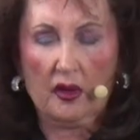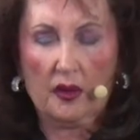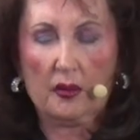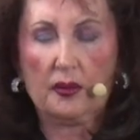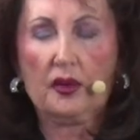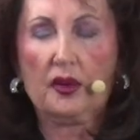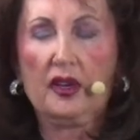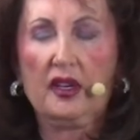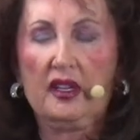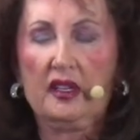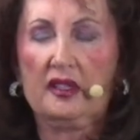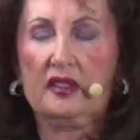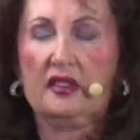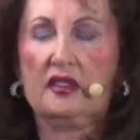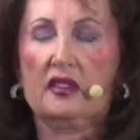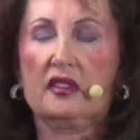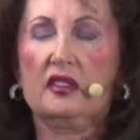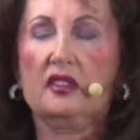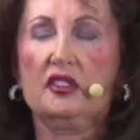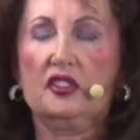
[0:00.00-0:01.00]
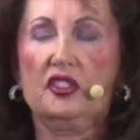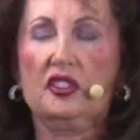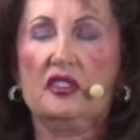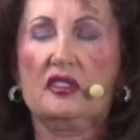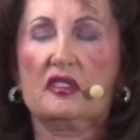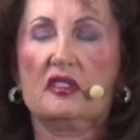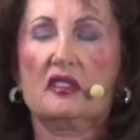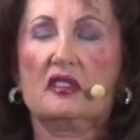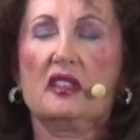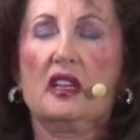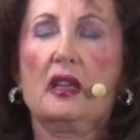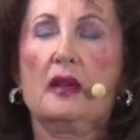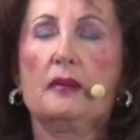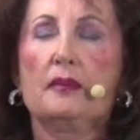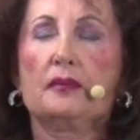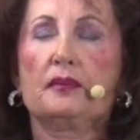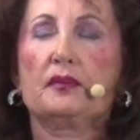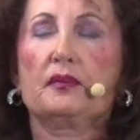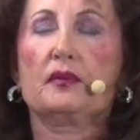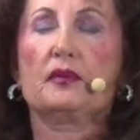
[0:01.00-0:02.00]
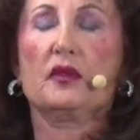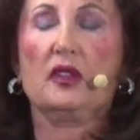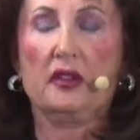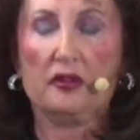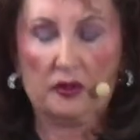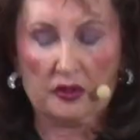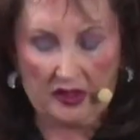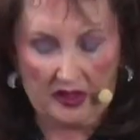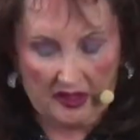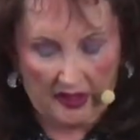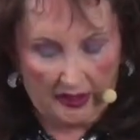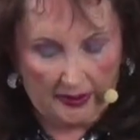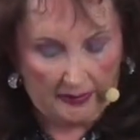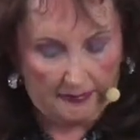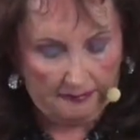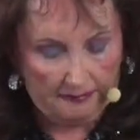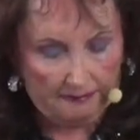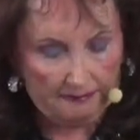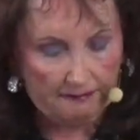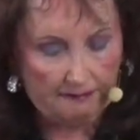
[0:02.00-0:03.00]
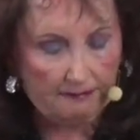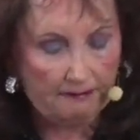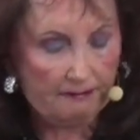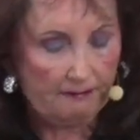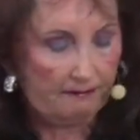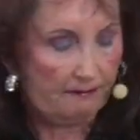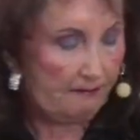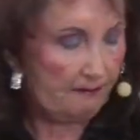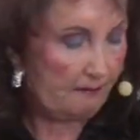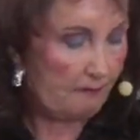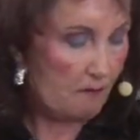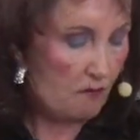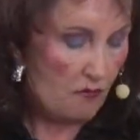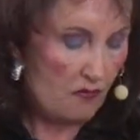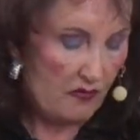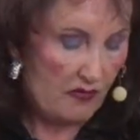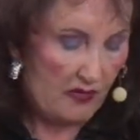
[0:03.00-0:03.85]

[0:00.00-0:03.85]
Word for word: the praise in Jesus' name. Everyone said? Amen.